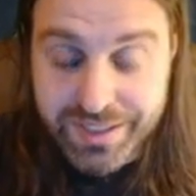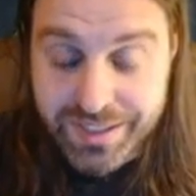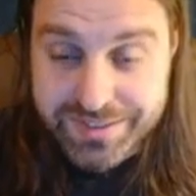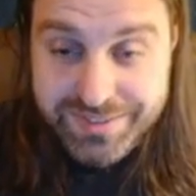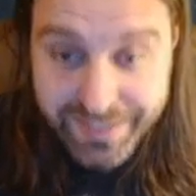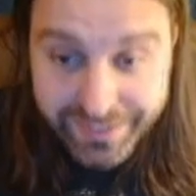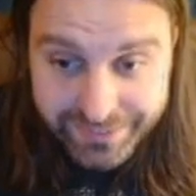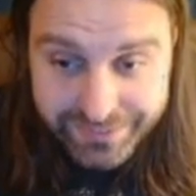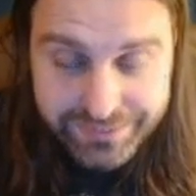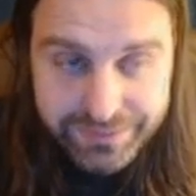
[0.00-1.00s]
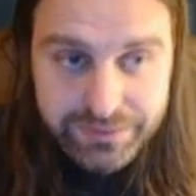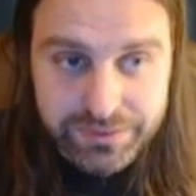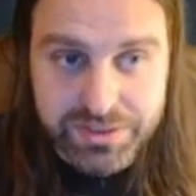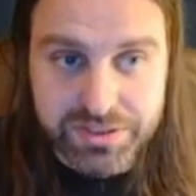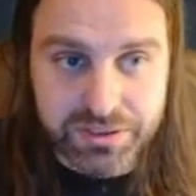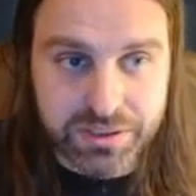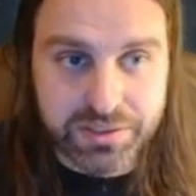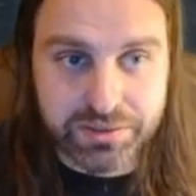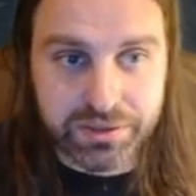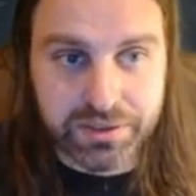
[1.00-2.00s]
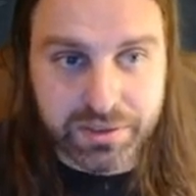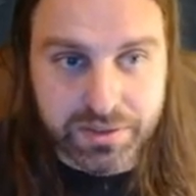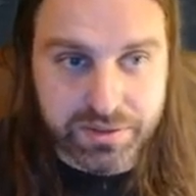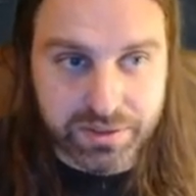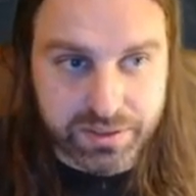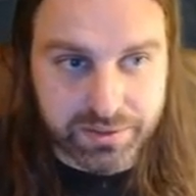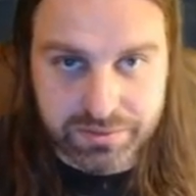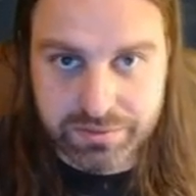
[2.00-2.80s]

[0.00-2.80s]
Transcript: Attack does literally nothing here.